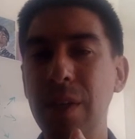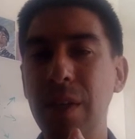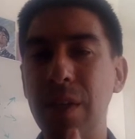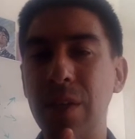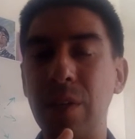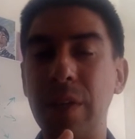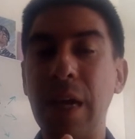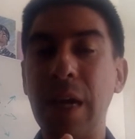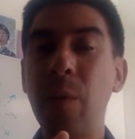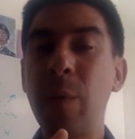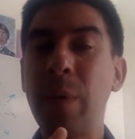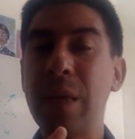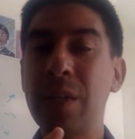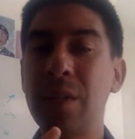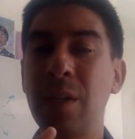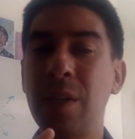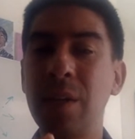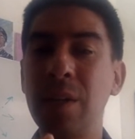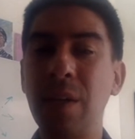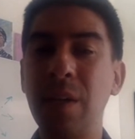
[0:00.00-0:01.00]
So now we can
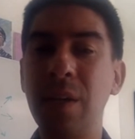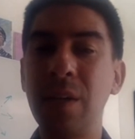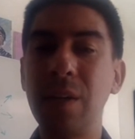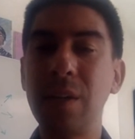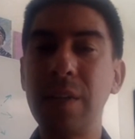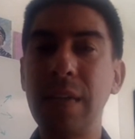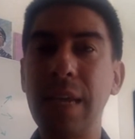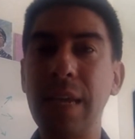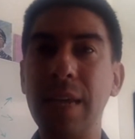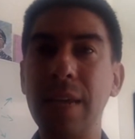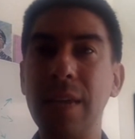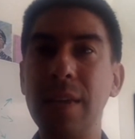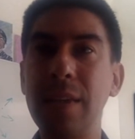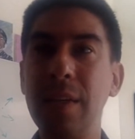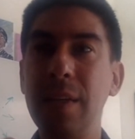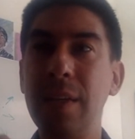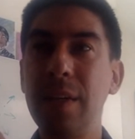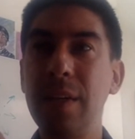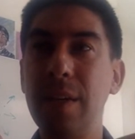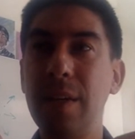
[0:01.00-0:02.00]
start to understand
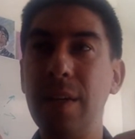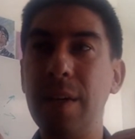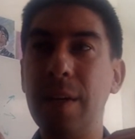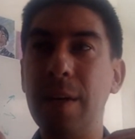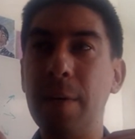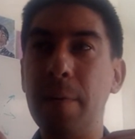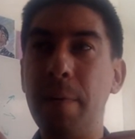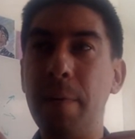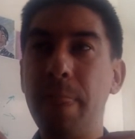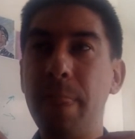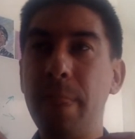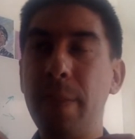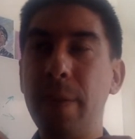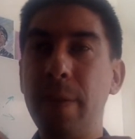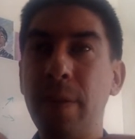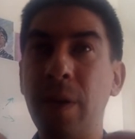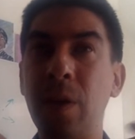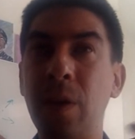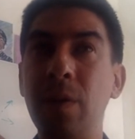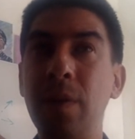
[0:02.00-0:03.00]

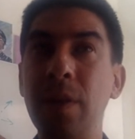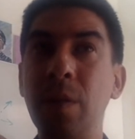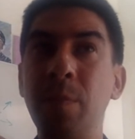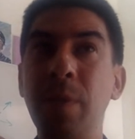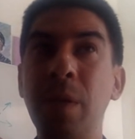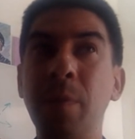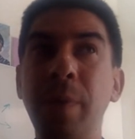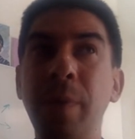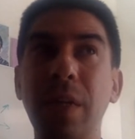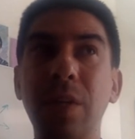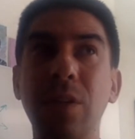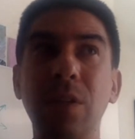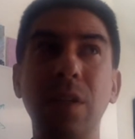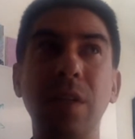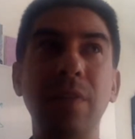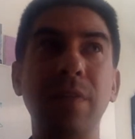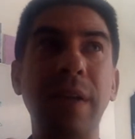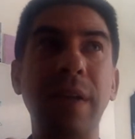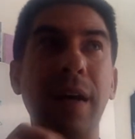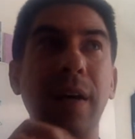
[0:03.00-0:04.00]
not only the big picture
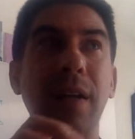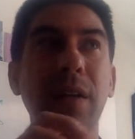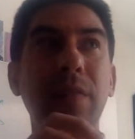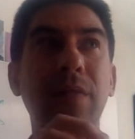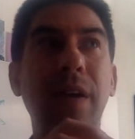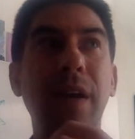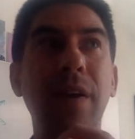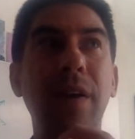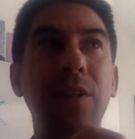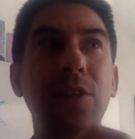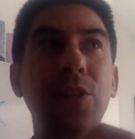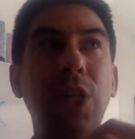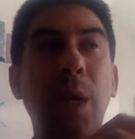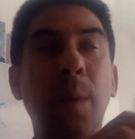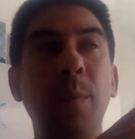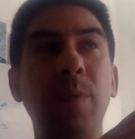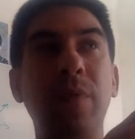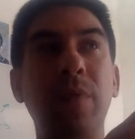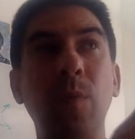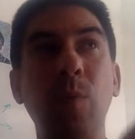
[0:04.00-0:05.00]
of how did a virus
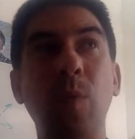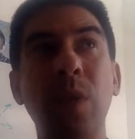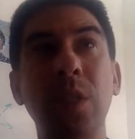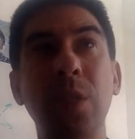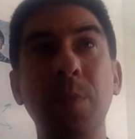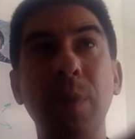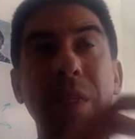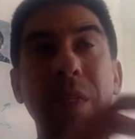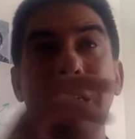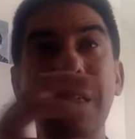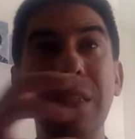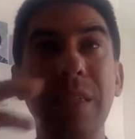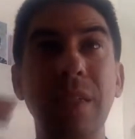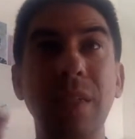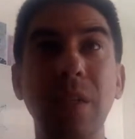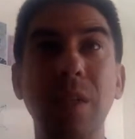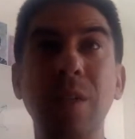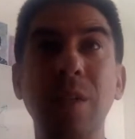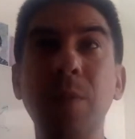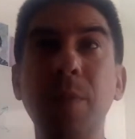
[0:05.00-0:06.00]
jump from one species
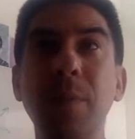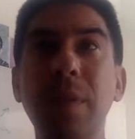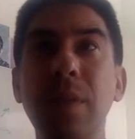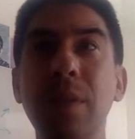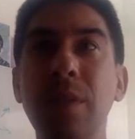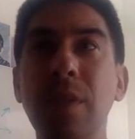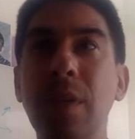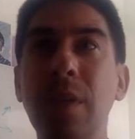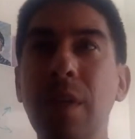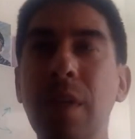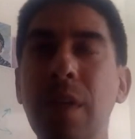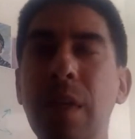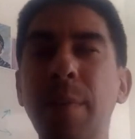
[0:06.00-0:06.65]
into humans,